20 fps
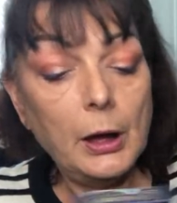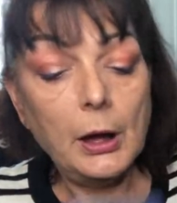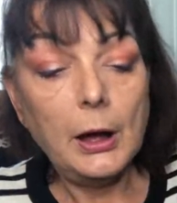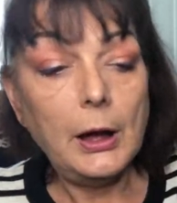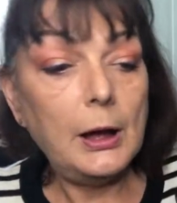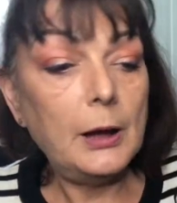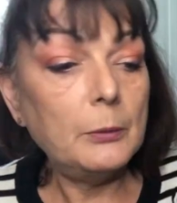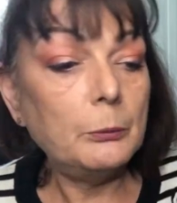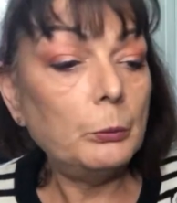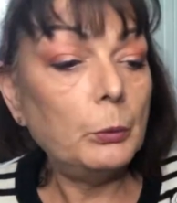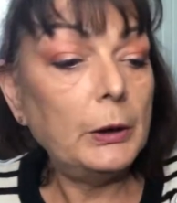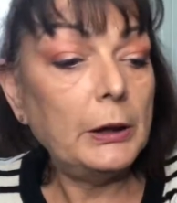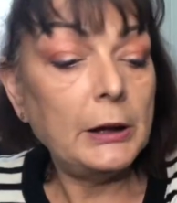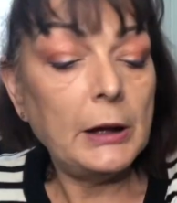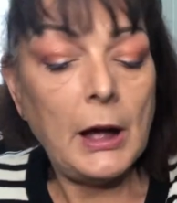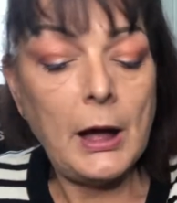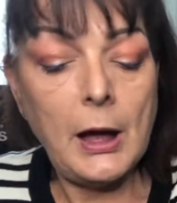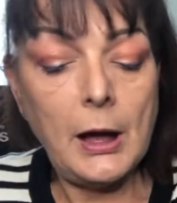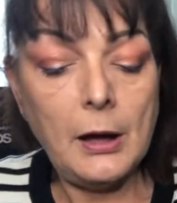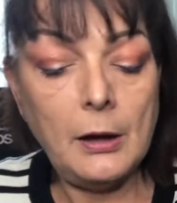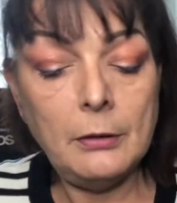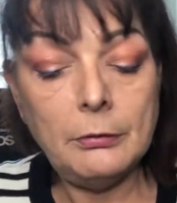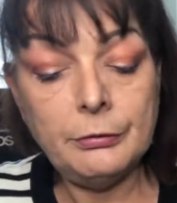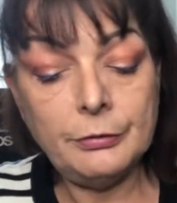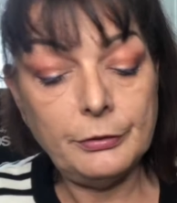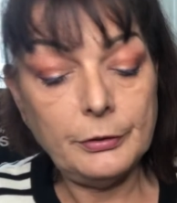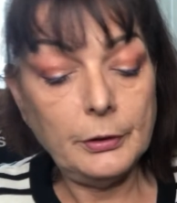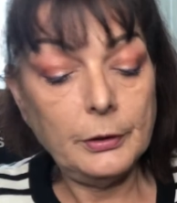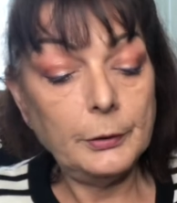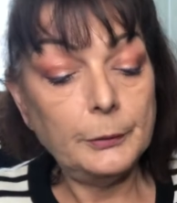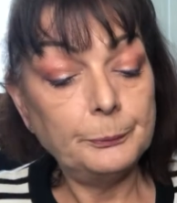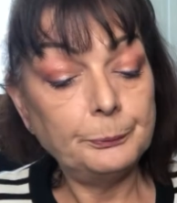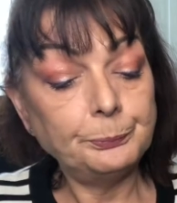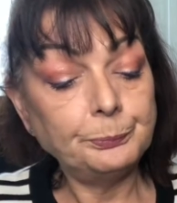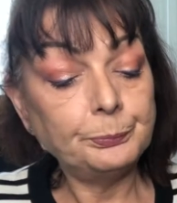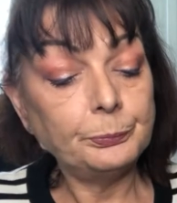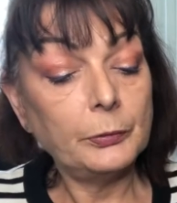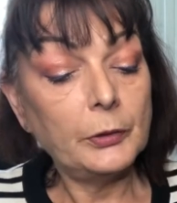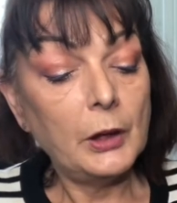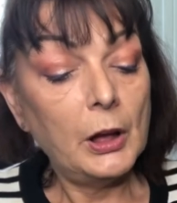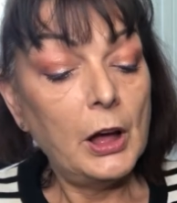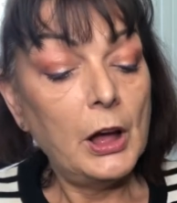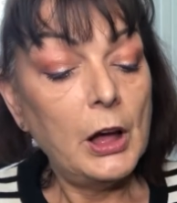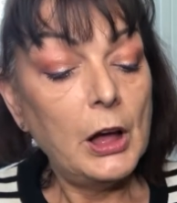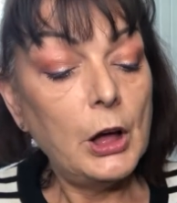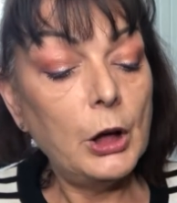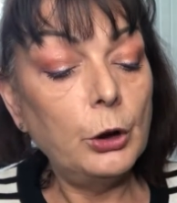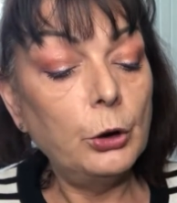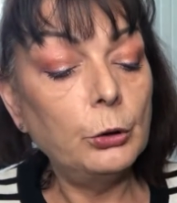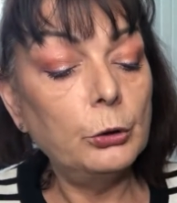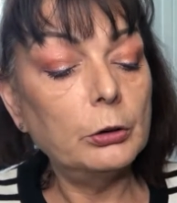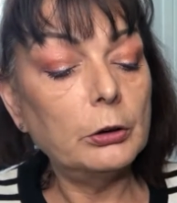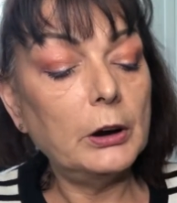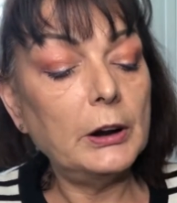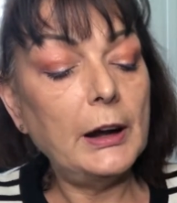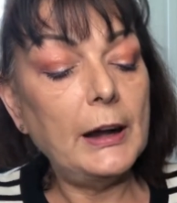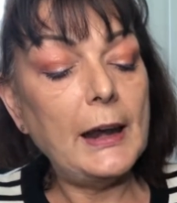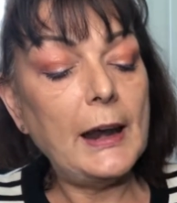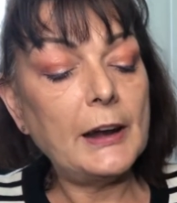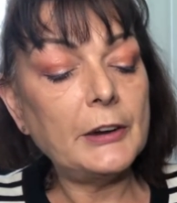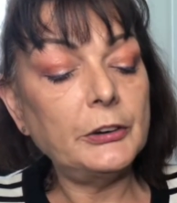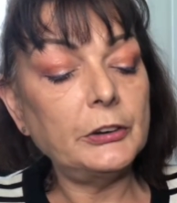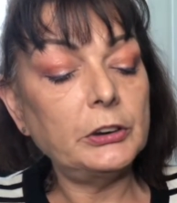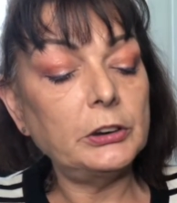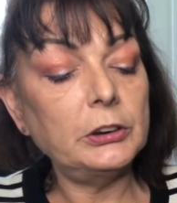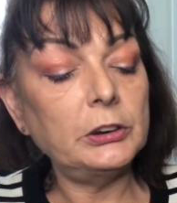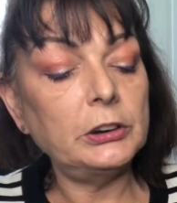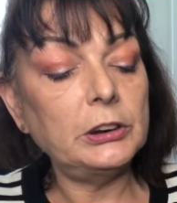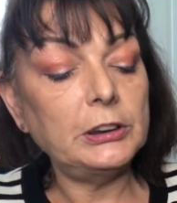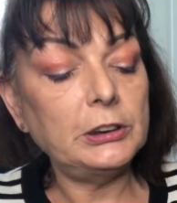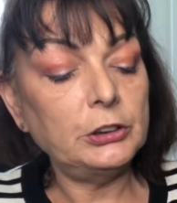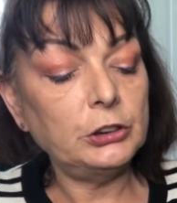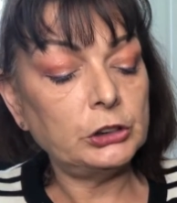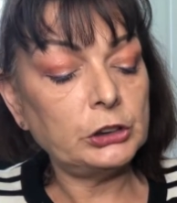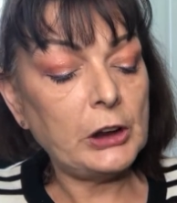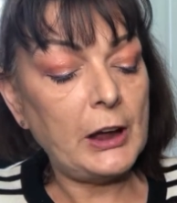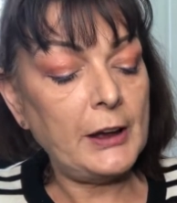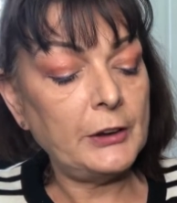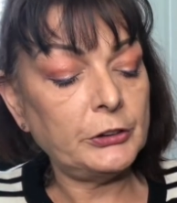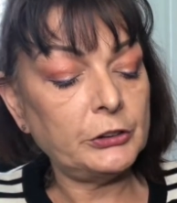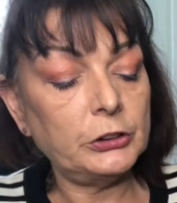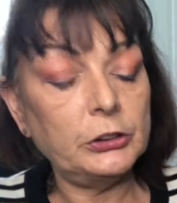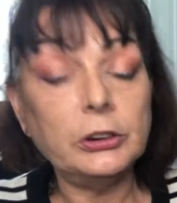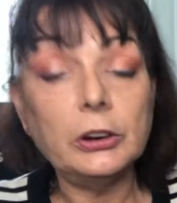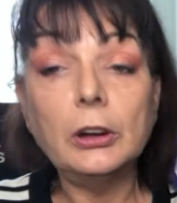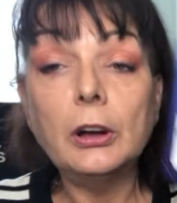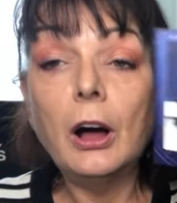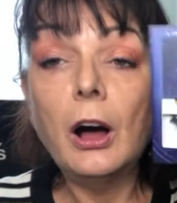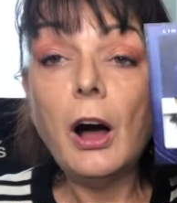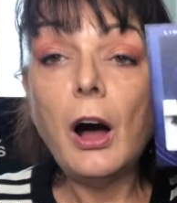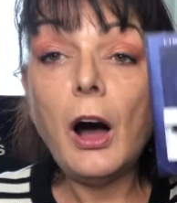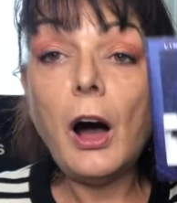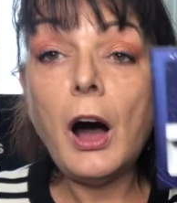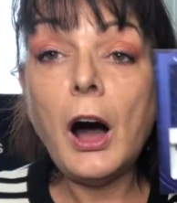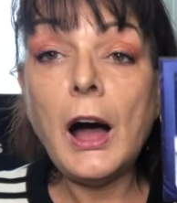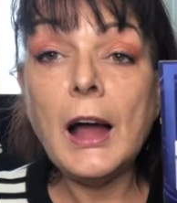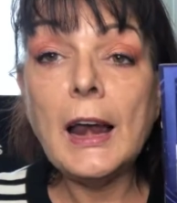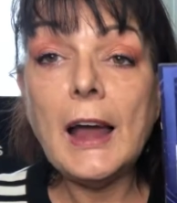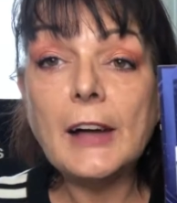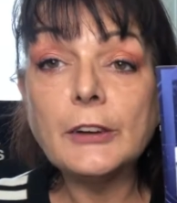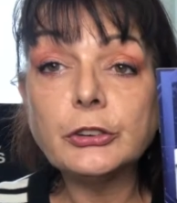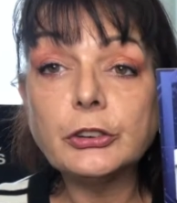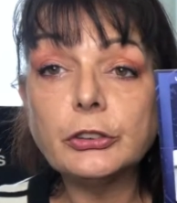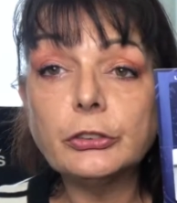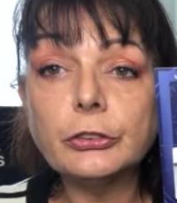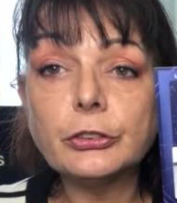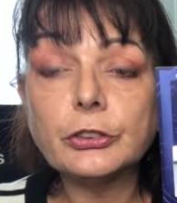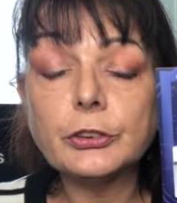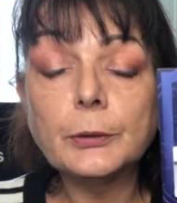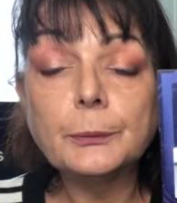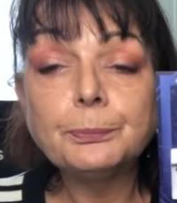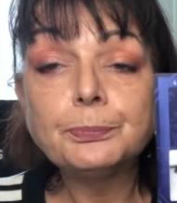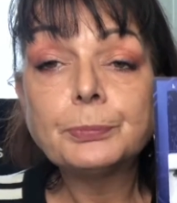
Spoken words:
And we have Allura London Enchanted Eyelashes.